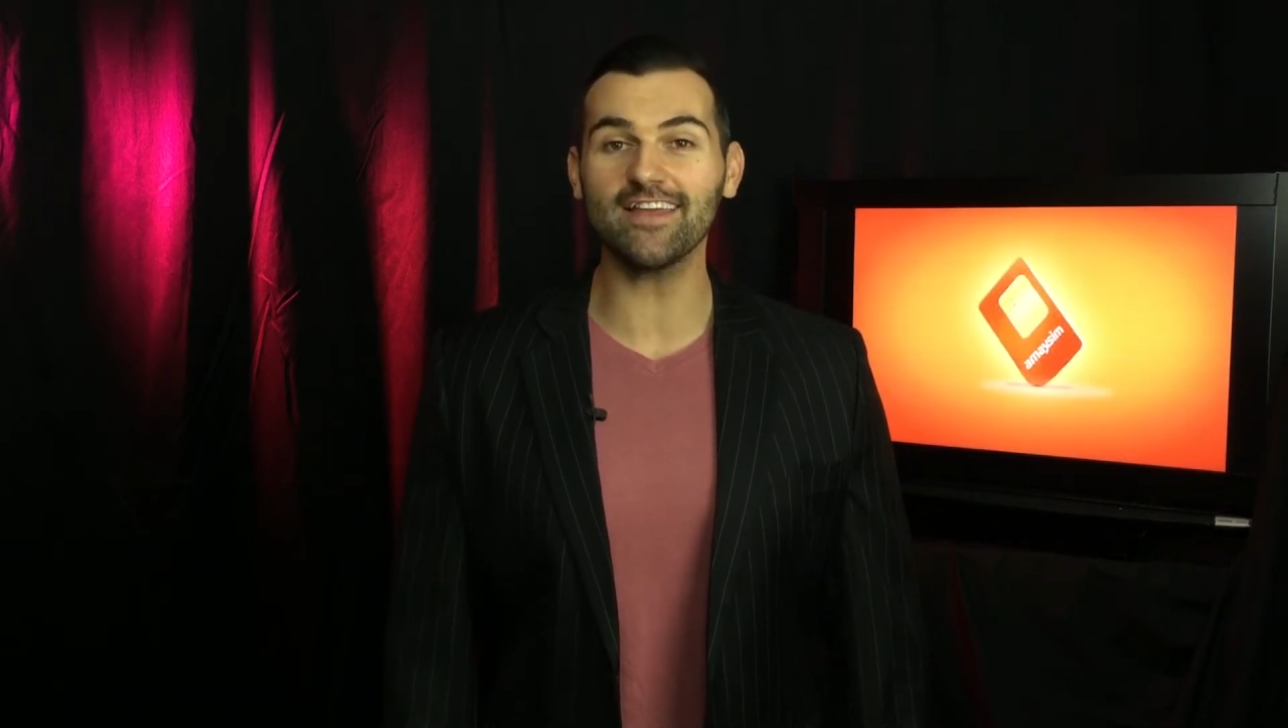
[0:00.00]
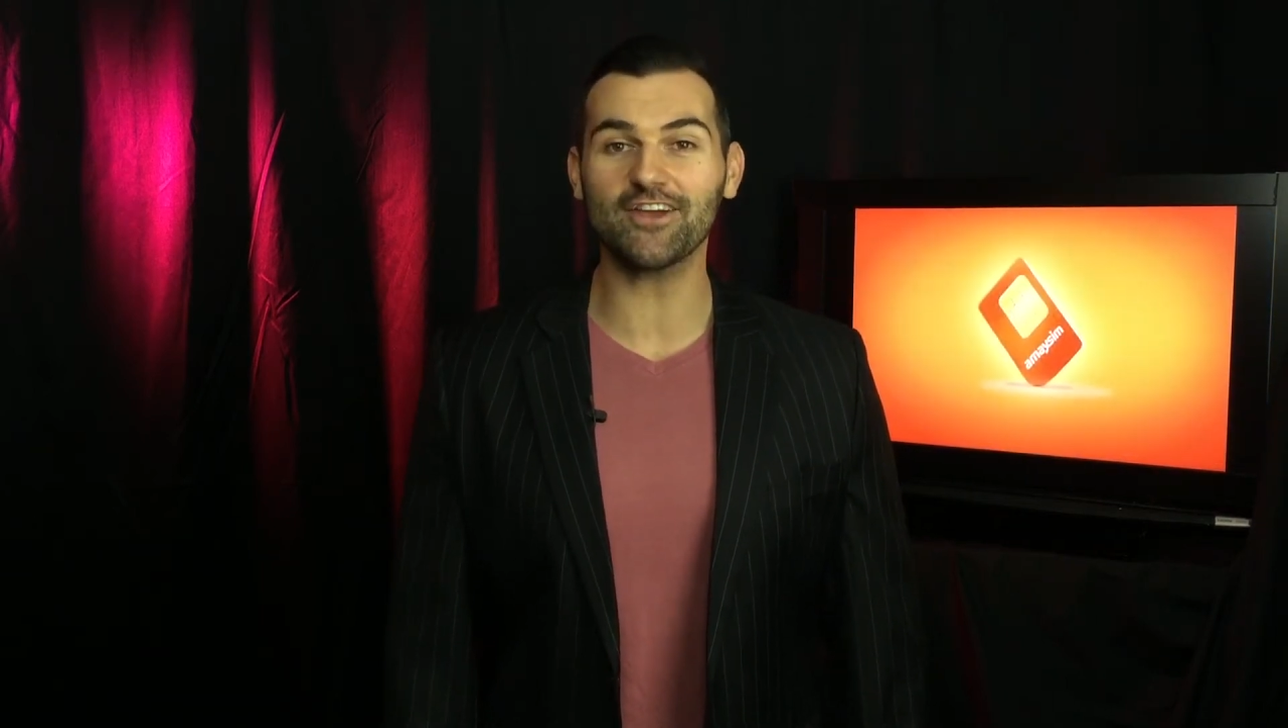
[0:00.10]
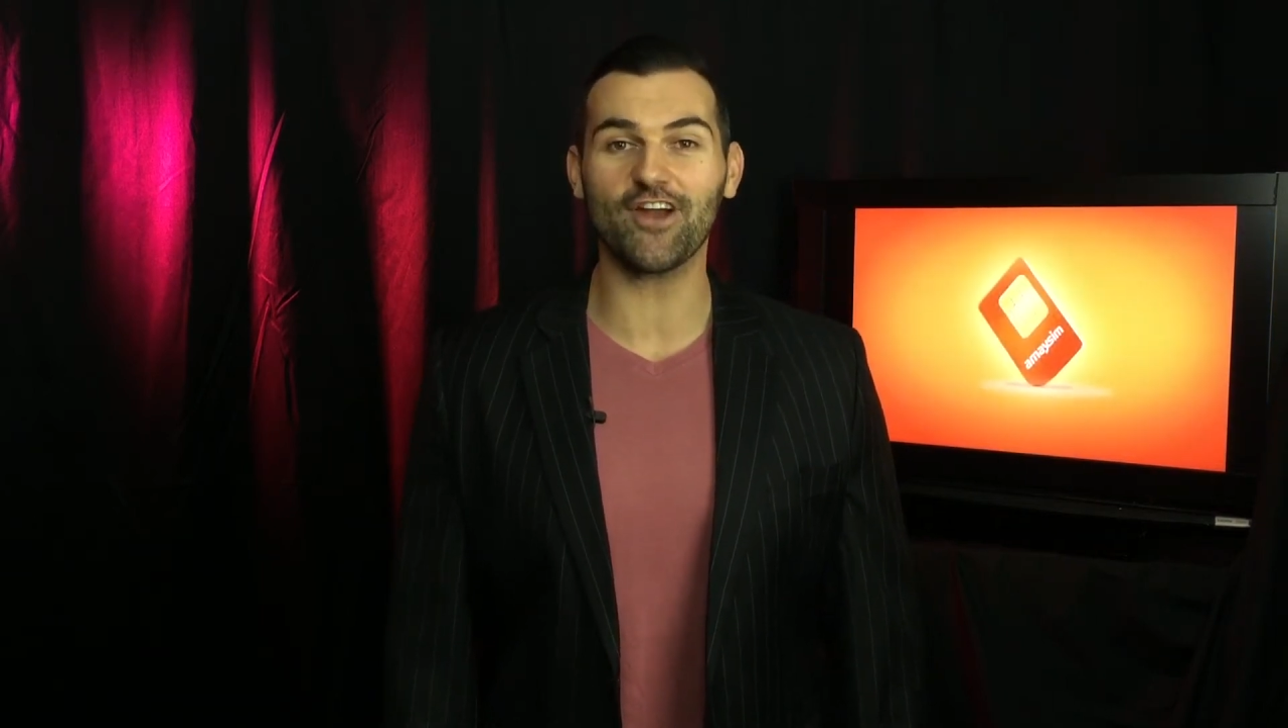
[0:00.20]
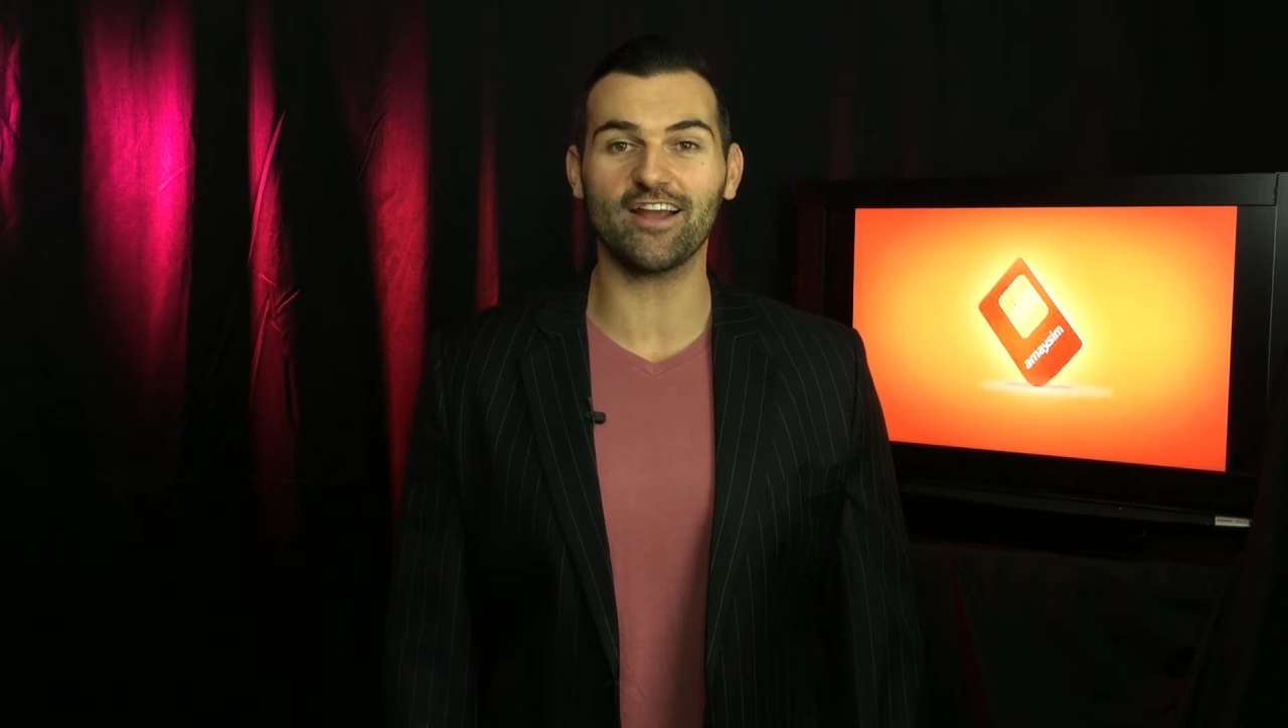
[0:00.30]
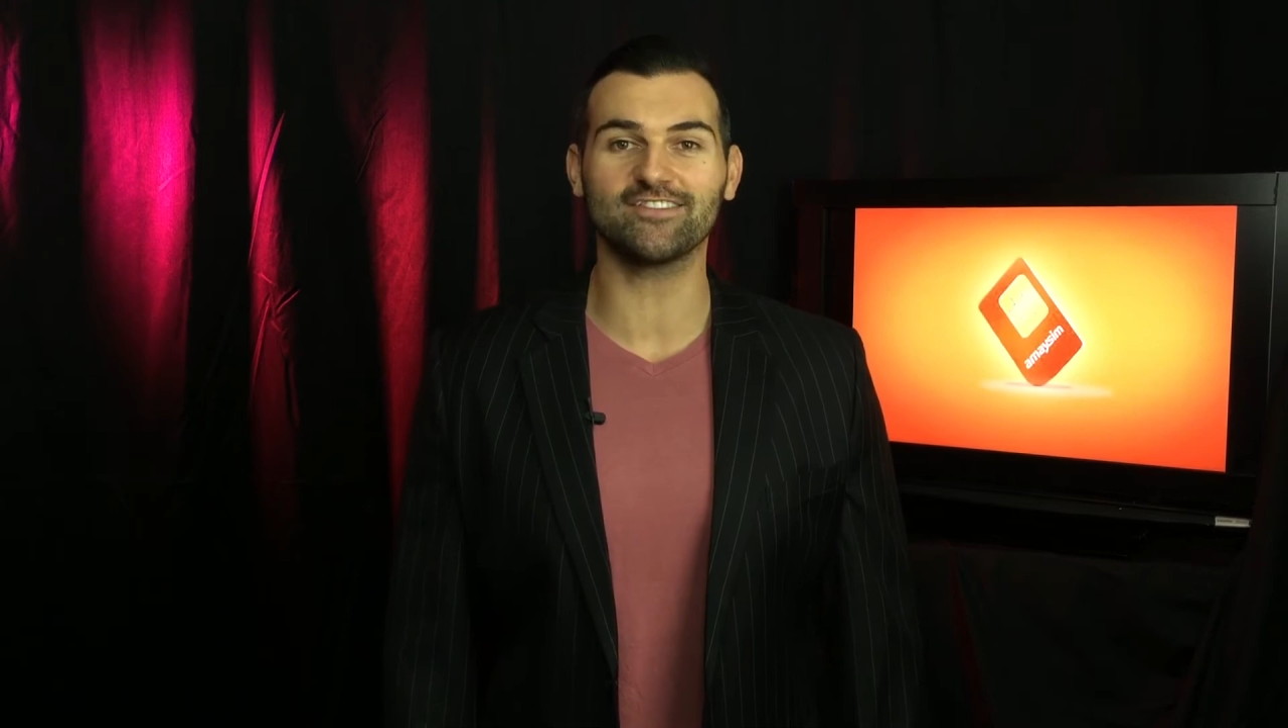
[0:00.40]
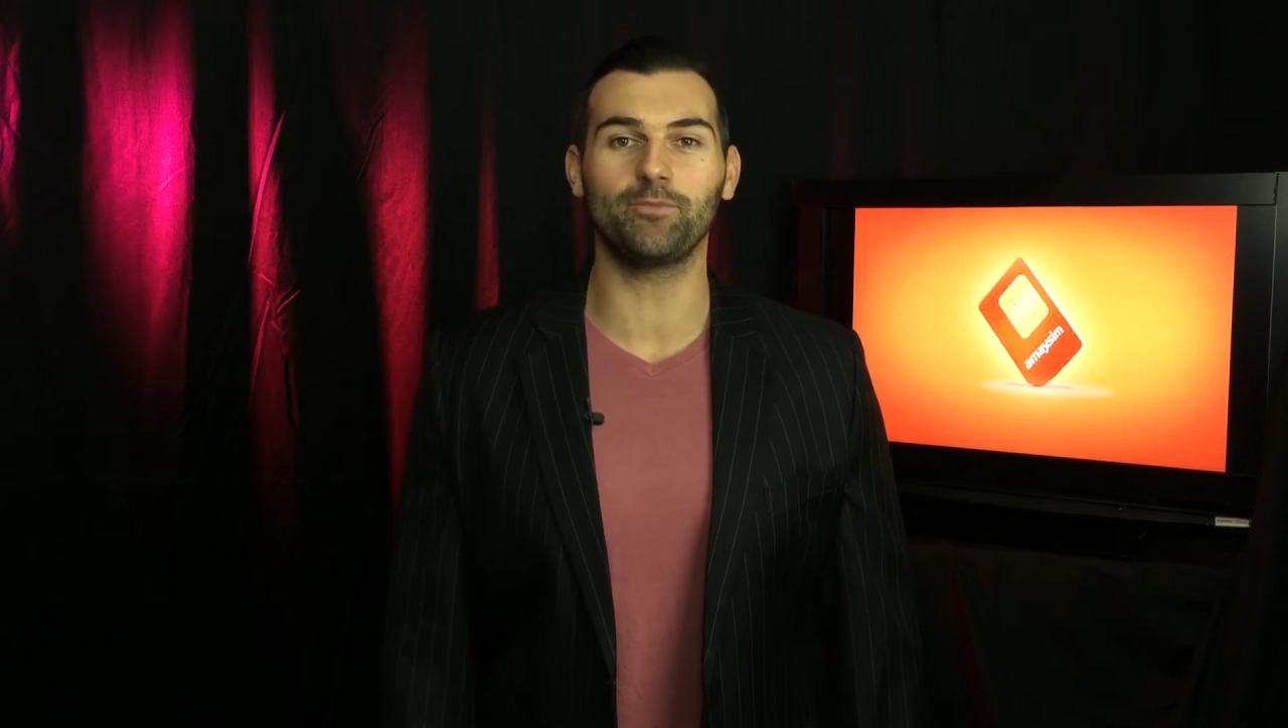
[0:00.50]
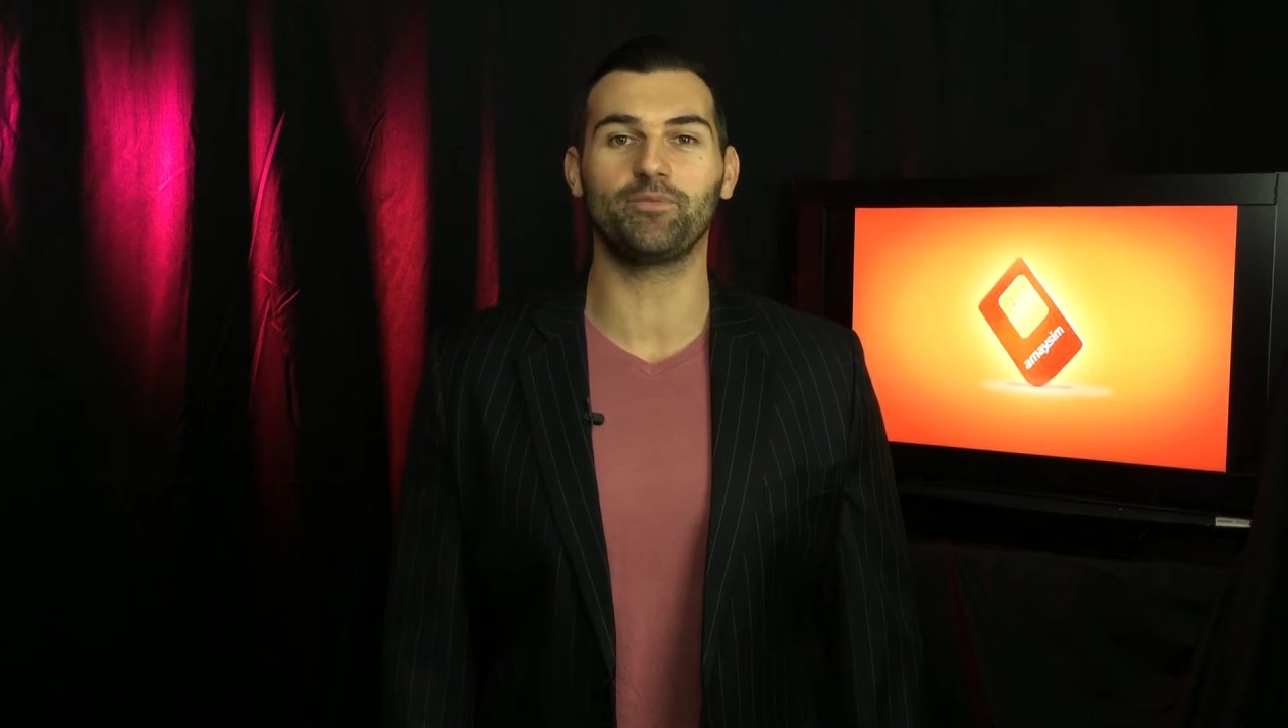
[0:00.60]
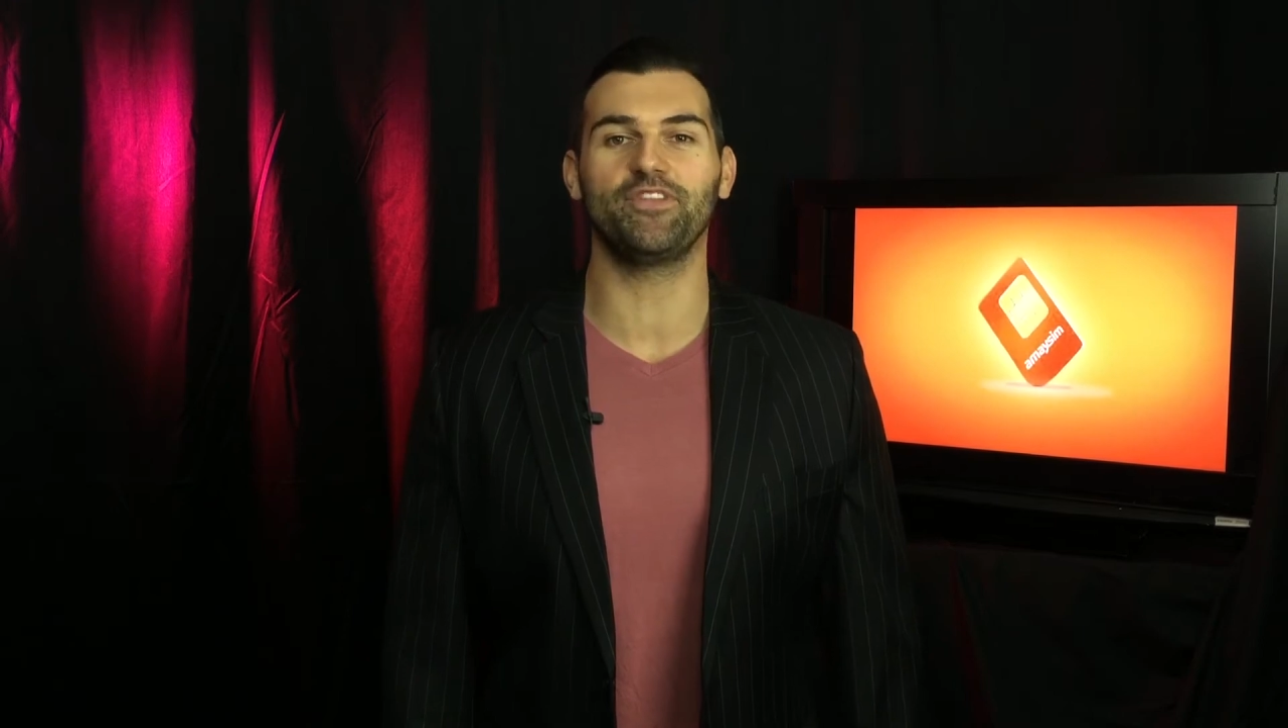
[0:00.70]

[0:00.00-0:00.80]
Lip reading: cracked open